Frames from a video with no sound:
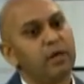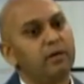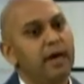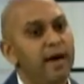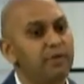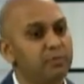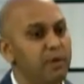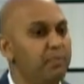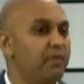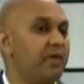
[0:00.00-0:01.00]
yeah, there's
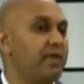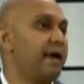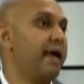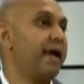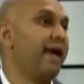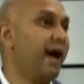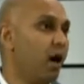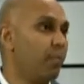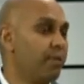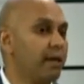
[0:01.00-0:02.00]
people that they can't
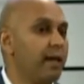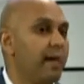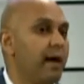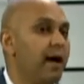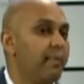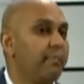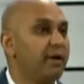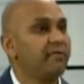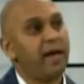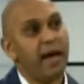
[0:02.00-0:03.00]
help, but
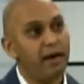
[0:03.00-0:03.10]
if they had a